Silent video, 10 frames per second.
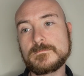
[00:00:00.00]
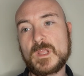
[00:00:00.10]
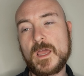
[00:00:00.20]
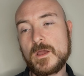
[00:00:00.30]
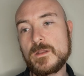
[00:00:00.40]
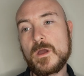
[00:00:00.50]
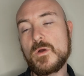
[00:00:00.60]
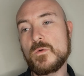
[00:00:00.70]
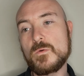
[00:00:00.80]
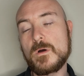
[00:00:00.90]
And I
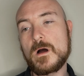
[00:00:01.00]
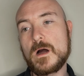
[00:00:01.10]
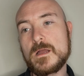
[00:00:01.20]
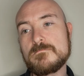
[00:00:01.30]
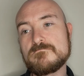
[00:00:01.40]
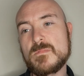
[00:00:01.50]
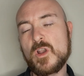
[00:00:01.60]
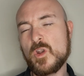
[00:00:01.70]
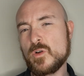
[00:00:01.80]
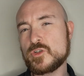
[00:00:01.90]
know I'm a
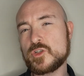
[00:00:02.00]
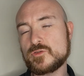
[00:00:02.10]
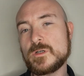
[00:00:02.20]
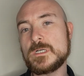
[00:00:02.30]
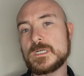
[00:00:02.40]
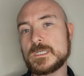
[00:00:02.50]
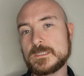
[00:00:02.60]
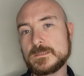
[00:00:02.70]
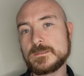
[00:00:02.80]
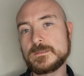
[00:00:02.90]
lot stronger
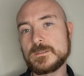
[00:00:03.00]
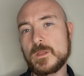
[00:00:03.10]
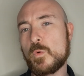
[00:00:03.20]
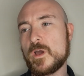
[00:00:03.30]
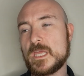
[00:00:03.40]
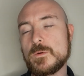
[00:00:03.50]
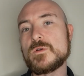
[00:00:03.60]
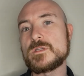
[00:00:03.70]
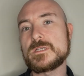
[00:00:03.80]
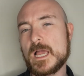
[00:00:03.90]
than what he
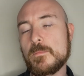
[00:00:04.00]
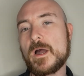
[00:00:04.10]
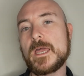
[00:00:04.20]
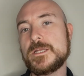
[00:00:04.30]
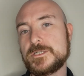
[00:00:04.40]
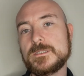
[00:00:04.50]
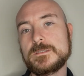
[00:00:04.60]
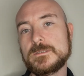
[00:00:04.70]
was at my age.